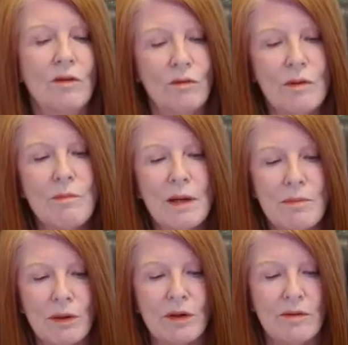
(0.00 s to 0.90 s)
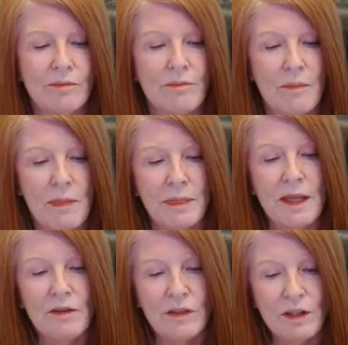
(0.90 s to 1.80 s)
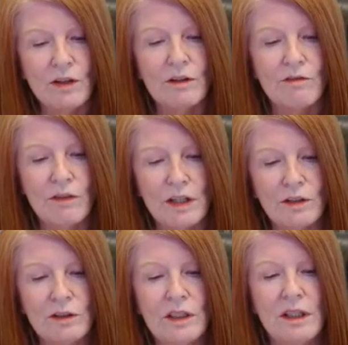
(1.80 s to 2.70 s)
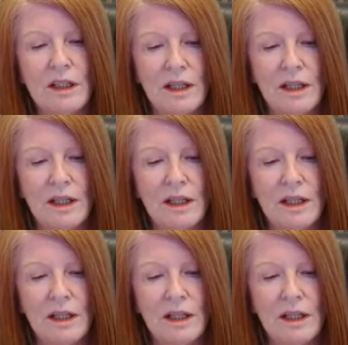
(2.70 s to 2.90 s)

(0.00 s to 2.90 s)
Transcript: Remember, the etheric field